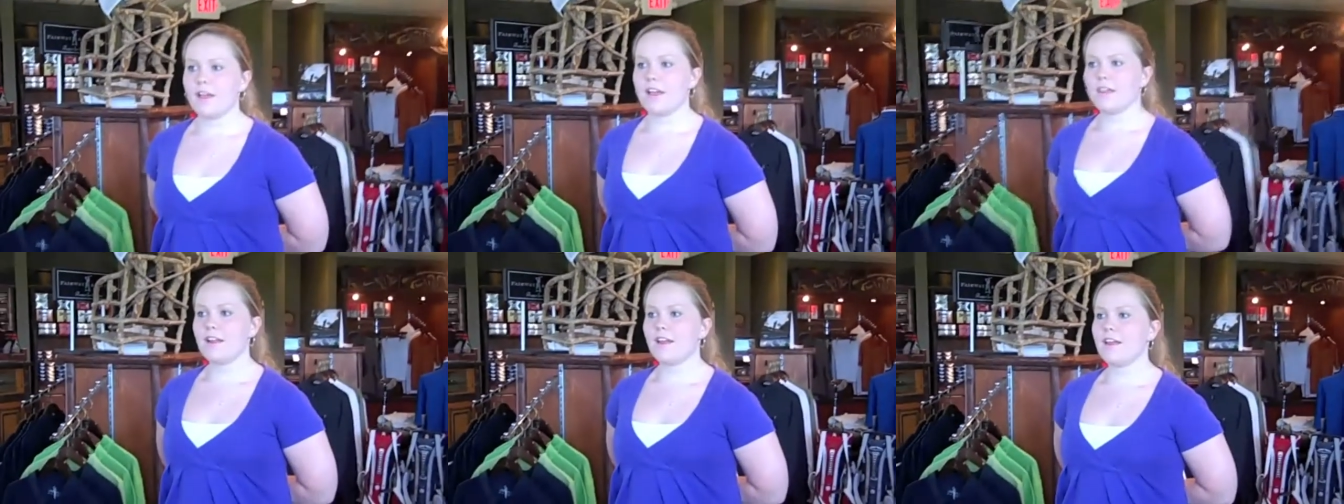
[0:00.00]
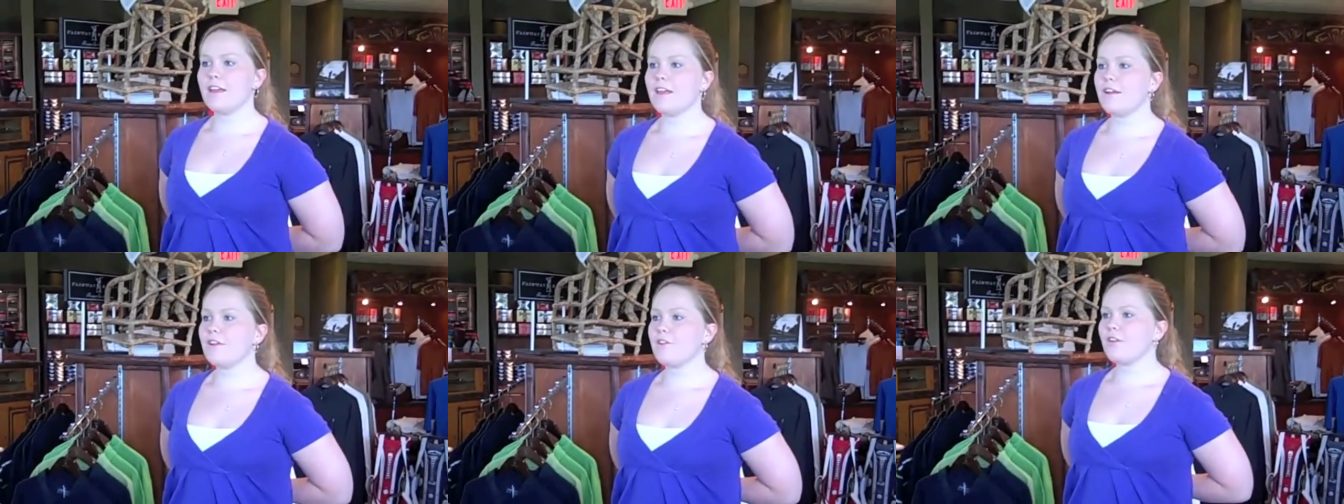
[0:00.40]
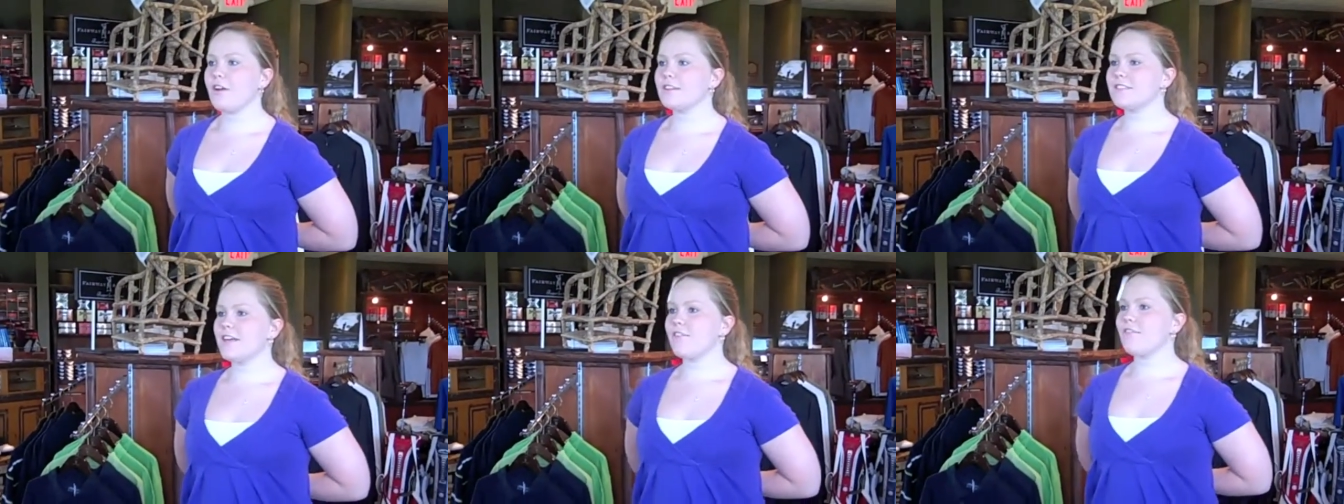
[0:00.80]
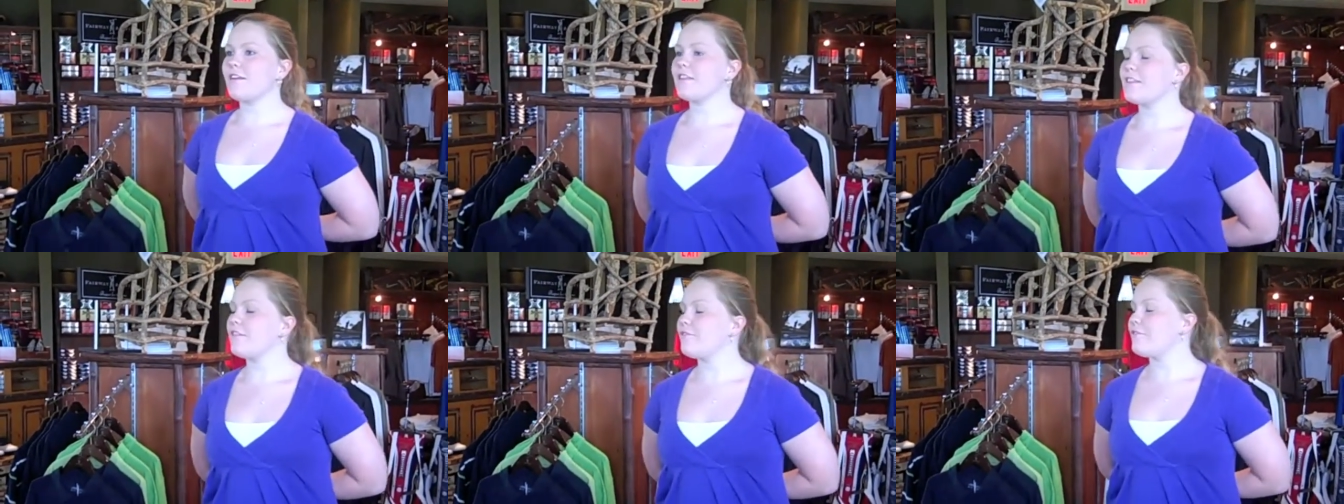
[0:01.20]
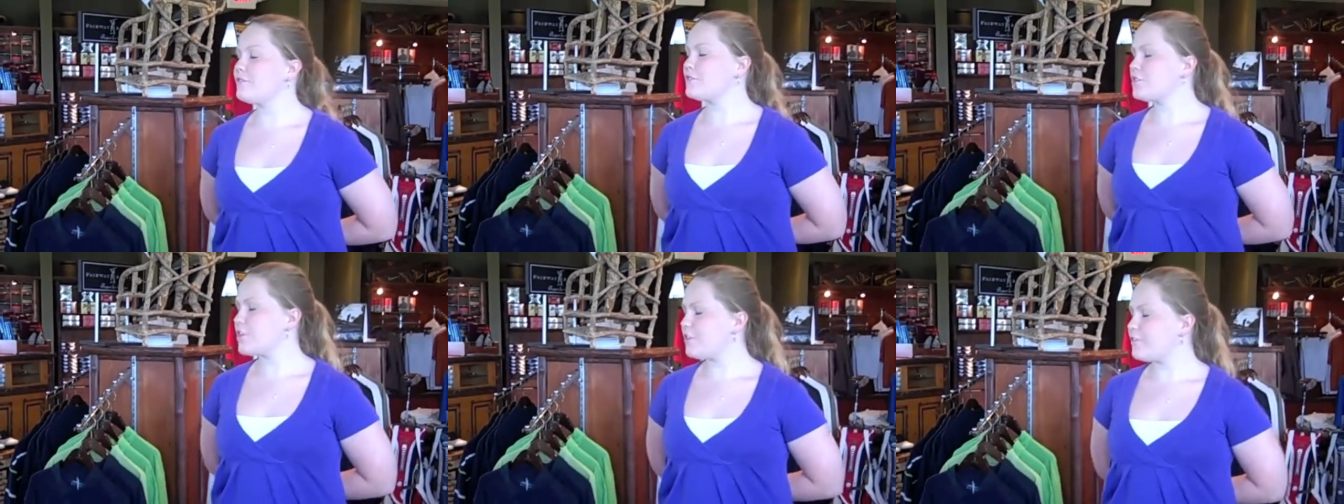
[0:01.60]
And I hear you guys have like a
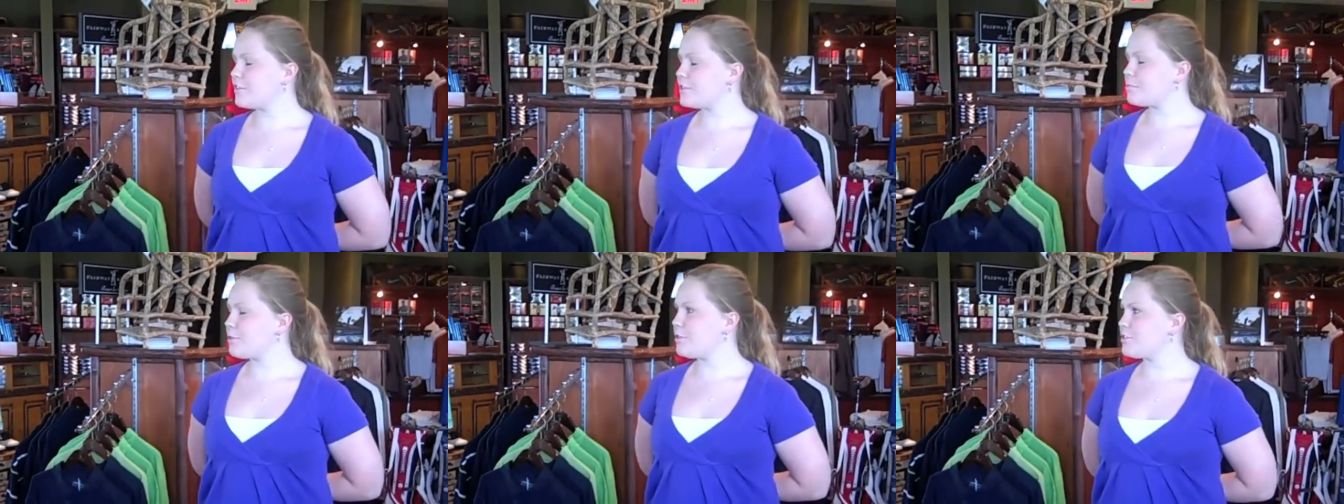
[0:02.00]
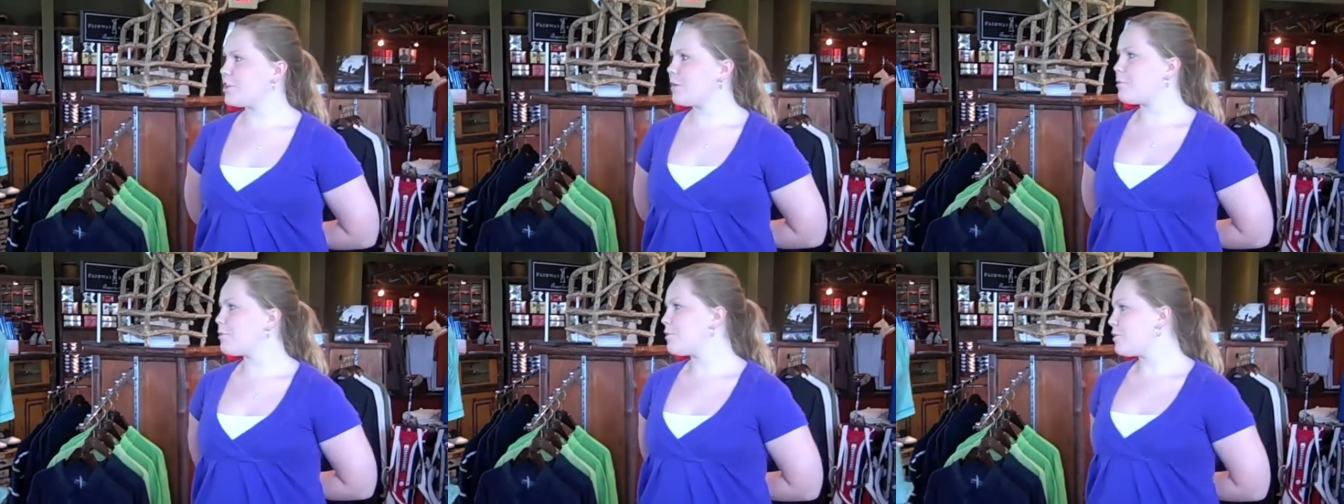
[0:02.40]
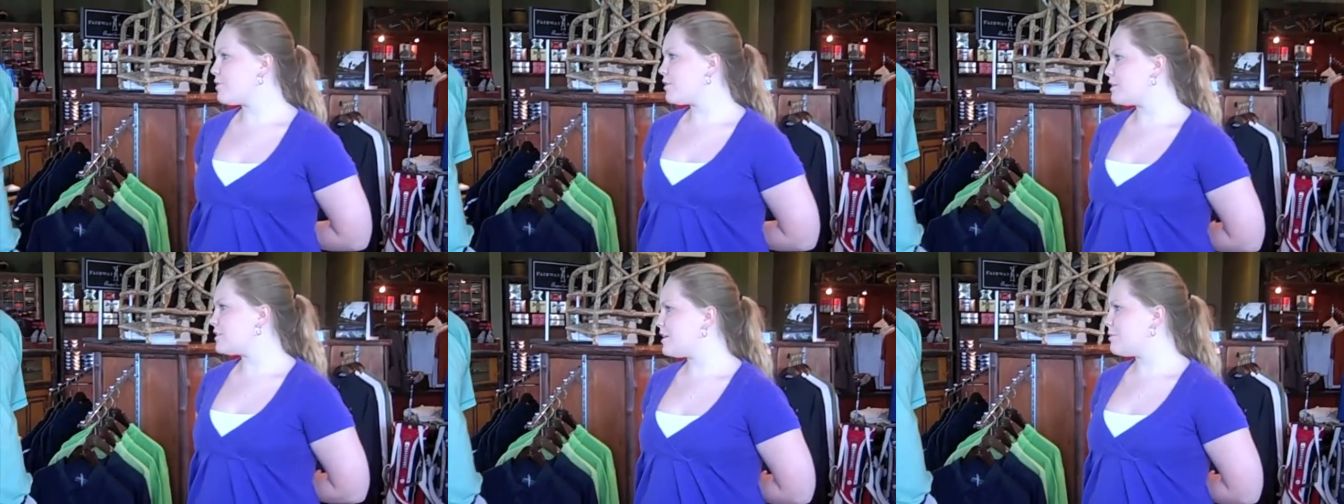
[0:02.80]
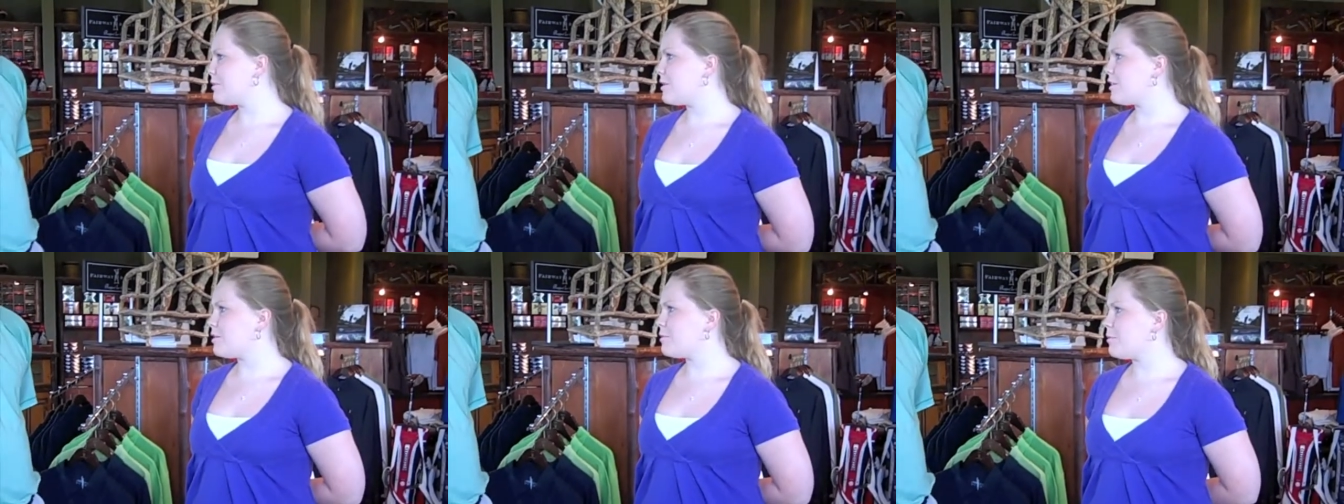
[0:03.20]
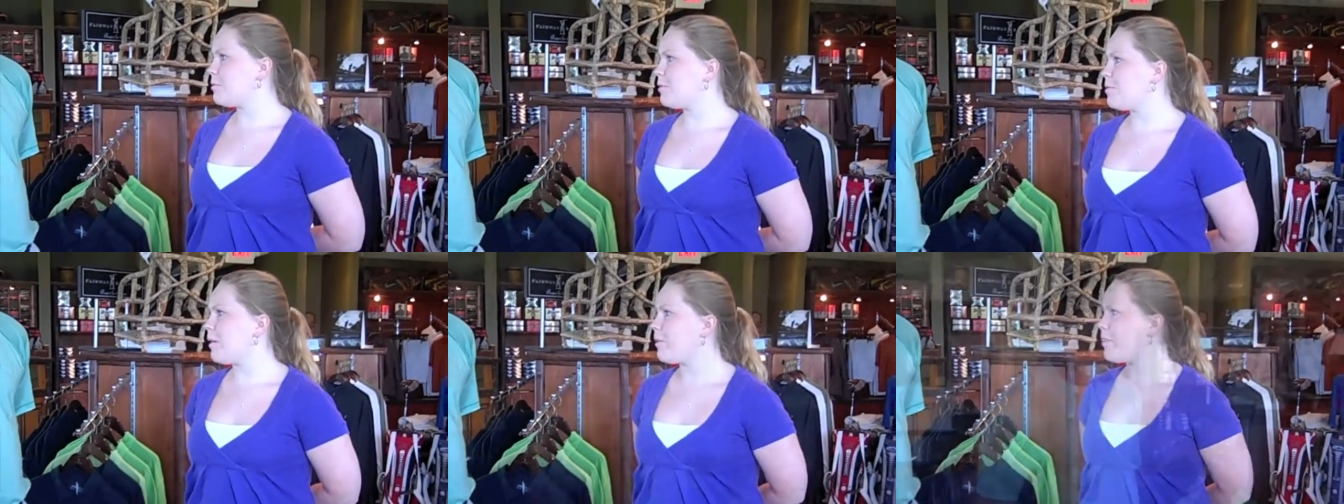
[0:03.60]
full service pro shop. You want to tell me a little bit
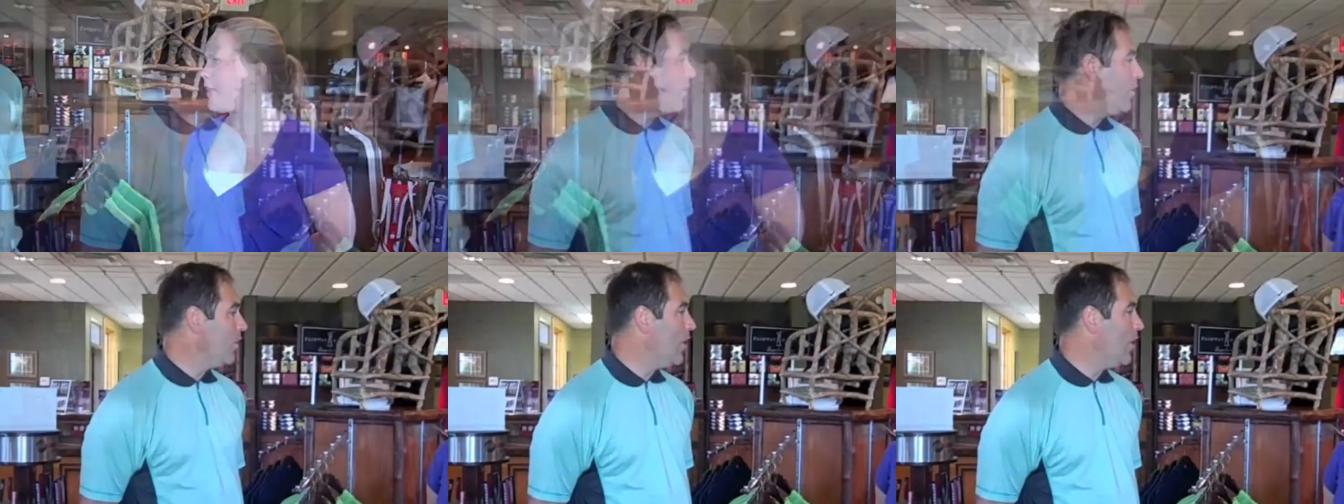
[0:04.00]
about uh, that?